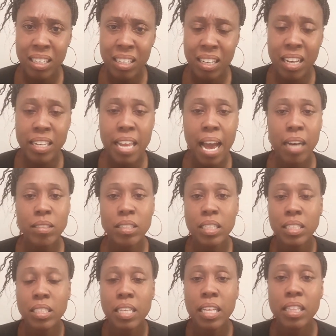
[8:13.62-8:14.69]
And y'all
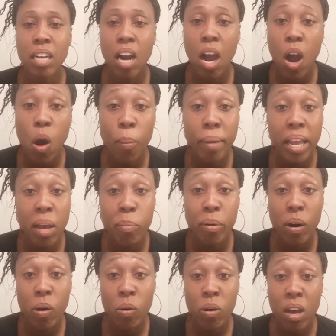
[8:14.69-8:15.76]
just sit there, oh man,
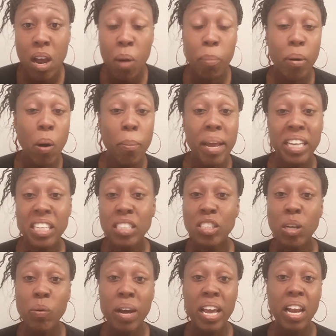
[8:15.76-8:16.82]
bro, man, get
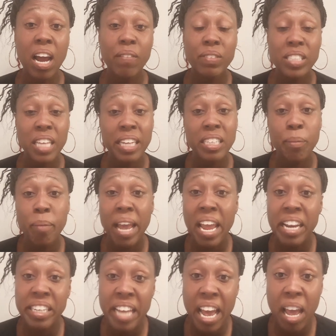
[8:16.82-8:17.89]
your hand off his neck. The
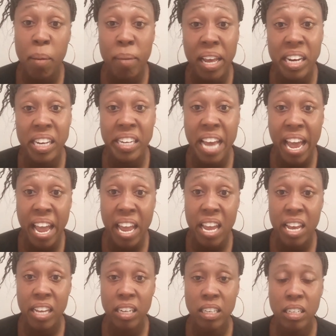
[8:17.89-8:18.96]
man dead, man, he
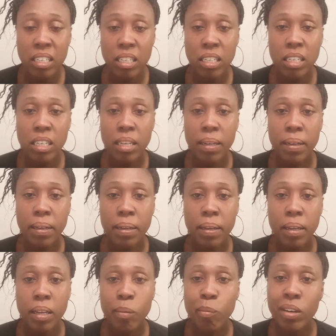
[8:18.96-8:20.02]
dead.
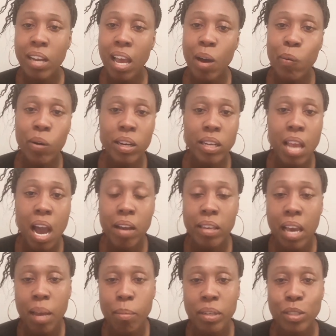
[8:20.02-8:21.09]
But now one of y'all
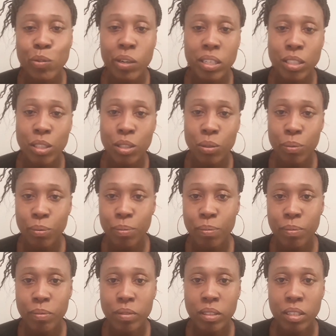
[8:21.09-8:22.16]
came to his rescue.
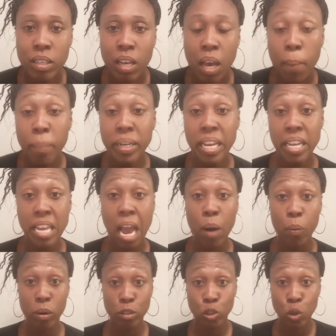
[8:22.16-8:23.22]
But then
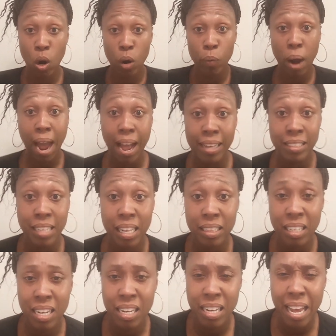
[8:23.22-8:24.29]
y'all want to start riots
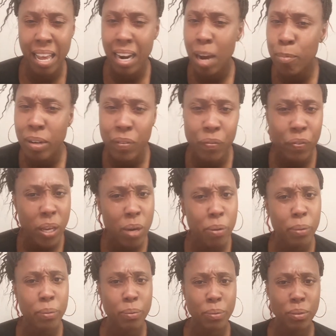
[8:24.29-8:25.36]
after he dead. I'm
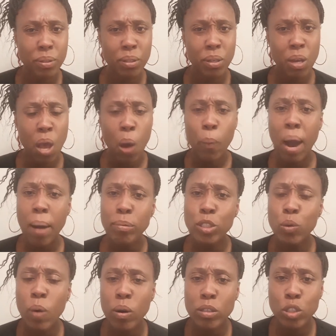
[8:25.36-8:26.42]
confused. Why would
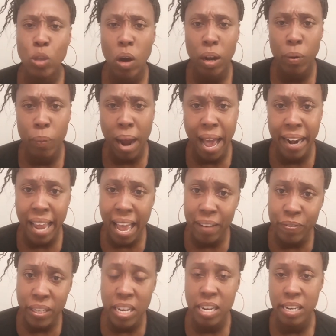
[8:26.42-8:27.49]
you want to start a riot
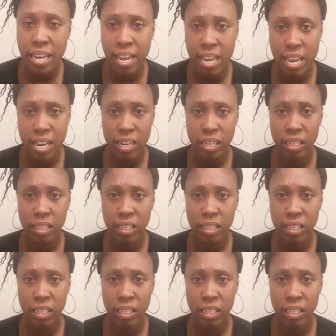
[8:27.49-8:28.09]
after he dead?